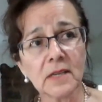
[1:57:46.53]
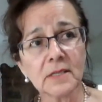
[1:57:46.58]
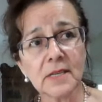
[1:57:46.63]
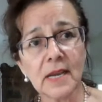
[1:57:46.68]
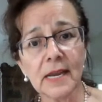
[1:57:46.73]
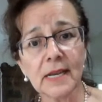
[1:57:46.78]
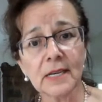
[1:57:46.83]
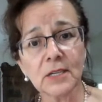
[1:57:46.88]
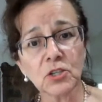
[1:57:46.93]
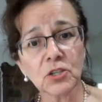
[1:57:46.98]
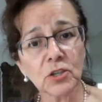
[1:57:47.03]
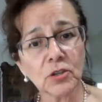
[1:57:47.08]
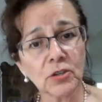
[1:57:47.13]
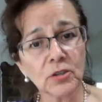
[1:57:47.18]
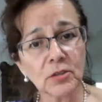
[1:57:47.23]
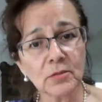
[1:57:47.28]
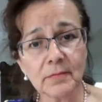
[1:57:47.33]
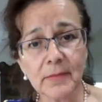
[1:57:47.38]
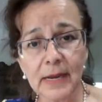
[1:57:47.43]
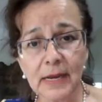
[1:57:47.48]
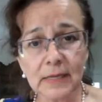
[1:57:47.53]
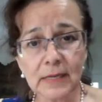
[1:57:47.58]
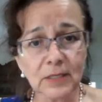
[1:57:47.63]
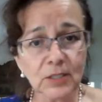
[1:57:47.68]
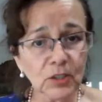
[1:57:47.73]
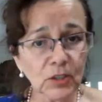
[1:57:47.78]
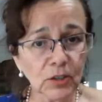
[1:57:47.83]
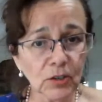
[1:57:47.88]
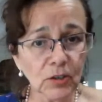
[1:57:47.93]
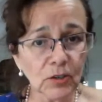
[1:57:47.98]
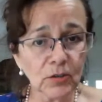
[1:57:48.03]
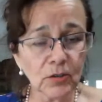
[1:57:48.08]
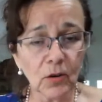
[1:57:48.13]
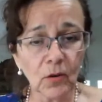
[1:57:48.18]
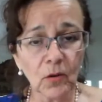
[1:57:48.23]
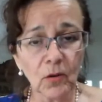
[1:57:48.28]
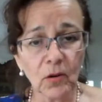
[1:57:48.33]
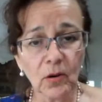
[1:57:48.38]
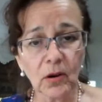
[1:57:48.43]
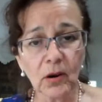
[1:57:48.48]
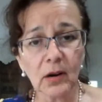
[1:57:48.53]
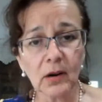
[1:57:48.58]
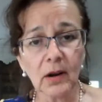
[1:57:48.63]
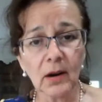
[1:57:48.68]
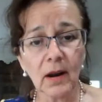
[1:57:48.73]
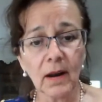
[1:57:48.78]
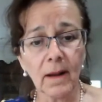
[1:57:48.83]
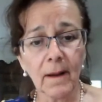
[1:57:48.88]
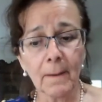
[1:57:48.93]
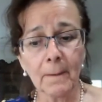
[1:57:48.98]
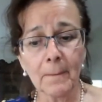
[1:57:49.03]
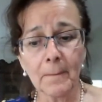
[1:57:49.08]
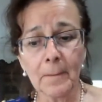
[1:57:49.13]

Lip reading: take a shirt and make a skirt, or